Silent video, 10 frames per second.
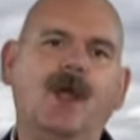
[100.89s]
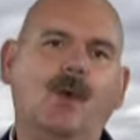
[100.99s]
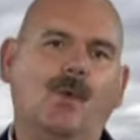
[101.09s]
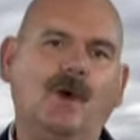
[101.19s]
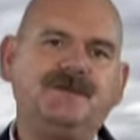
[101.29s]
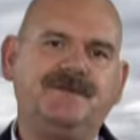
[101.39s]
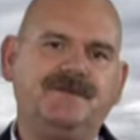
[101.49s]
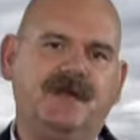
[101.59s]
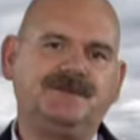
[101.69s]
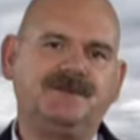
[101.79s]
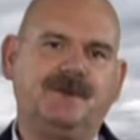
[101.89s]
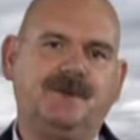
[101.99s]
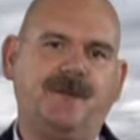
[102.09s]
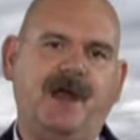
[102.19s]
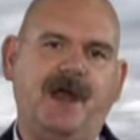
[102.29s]
Once you've done some
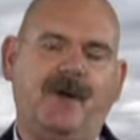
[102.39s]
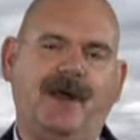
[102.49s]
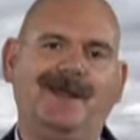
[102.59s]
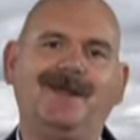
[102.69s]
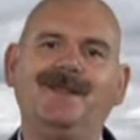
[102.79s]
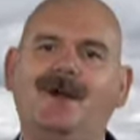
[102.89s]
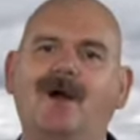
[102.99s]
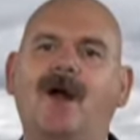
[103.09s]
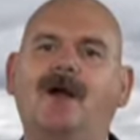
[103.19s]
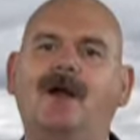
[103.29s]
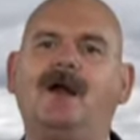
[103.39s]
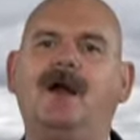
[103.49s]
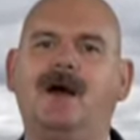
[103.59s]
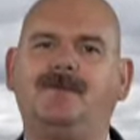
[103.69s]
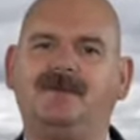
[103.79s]
comparing, there are a
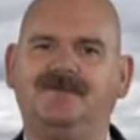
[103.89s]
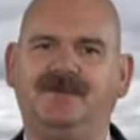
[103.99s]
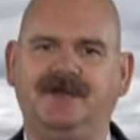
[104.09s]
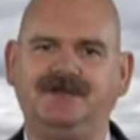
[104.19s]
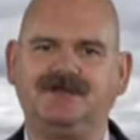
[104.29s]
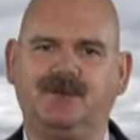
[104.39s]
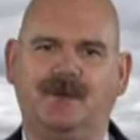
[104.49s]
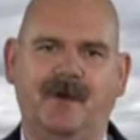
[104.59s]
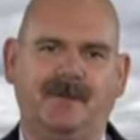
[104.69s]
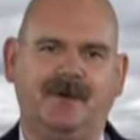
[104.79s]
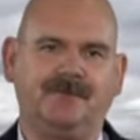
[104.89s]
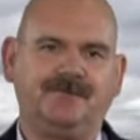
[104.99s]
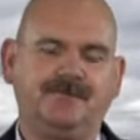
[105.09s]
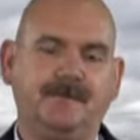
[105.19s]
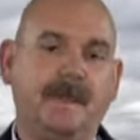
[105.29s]
couple of things to remember.
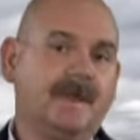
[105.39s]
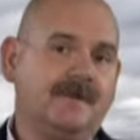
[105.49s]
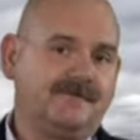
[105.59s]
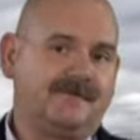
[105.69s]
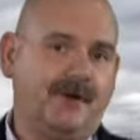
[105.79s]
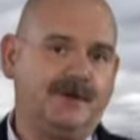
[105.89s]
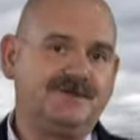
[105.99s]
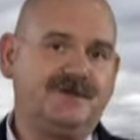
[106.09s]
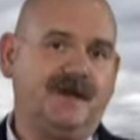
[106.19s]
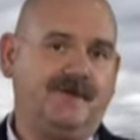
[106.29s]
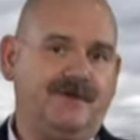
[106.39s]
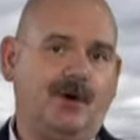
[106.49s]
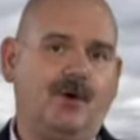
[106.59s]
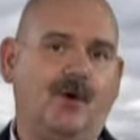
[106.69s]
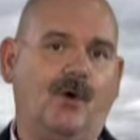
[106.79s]
First, if
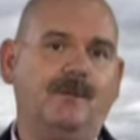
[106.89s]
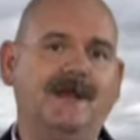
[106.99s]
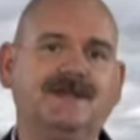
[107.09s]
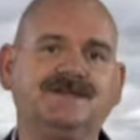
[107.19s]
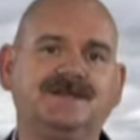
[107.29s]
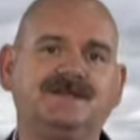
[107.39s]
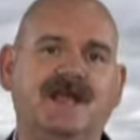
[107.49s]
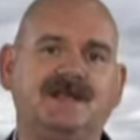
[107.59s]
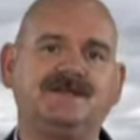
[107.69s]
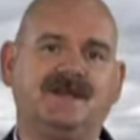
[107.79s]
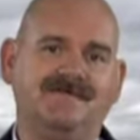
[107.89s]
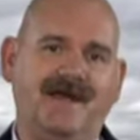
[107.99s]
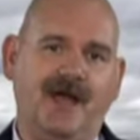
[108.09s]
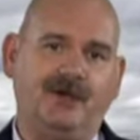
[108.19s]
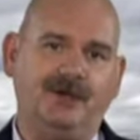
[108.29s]
your home is assessed at a
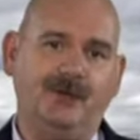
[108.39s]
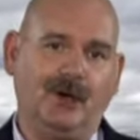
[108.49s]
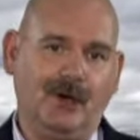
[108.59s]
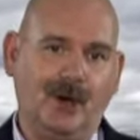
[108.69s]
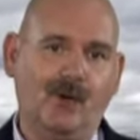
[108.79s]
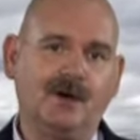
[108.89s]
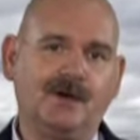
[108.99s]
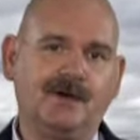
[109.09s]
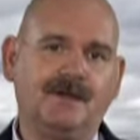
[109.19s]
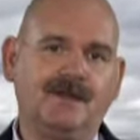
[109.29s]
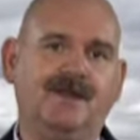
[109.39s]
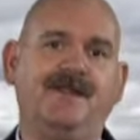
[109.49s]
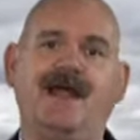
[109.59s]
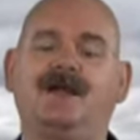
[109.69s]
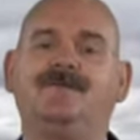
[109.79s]
value lower
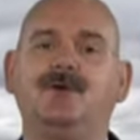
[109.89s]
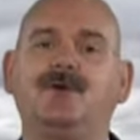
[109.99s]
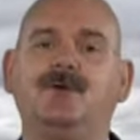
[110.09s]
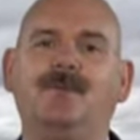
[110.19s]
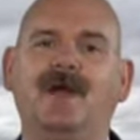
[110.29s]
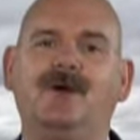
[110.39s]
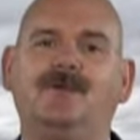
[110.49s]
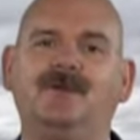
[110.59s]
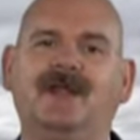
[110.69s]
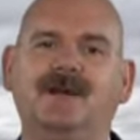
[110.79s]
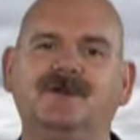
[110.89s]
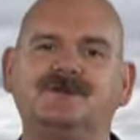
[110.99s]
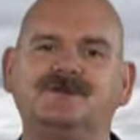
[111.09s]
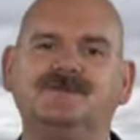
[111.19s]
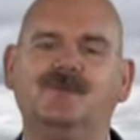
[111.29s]
than that of your comparable
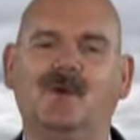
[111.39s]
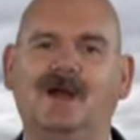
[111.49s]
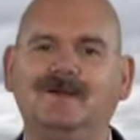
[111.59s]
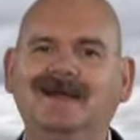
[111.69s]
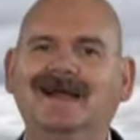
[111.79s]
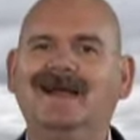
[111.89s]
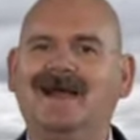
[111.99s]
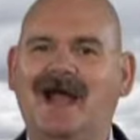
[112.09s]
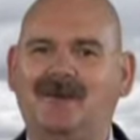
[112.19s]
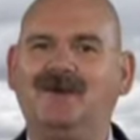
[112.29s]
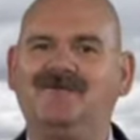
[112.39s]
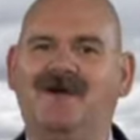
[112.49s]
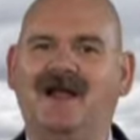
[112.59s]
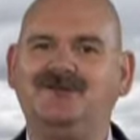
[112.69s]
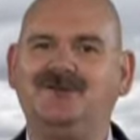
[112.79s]
neighbors, well, I would
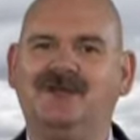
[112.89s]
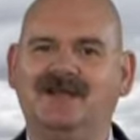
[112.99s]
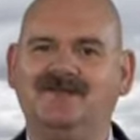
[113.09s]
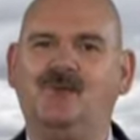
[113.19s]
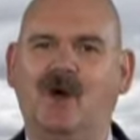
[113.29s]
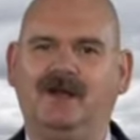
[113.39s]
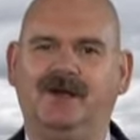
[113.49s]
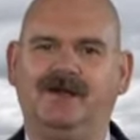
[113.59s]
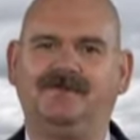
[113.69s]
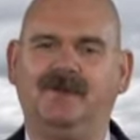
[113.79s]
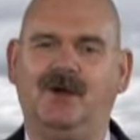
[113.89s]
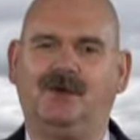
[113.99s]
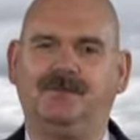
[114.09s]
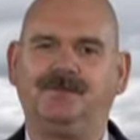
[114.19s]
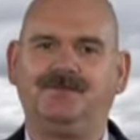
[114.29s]
advise you to leave well enough alone.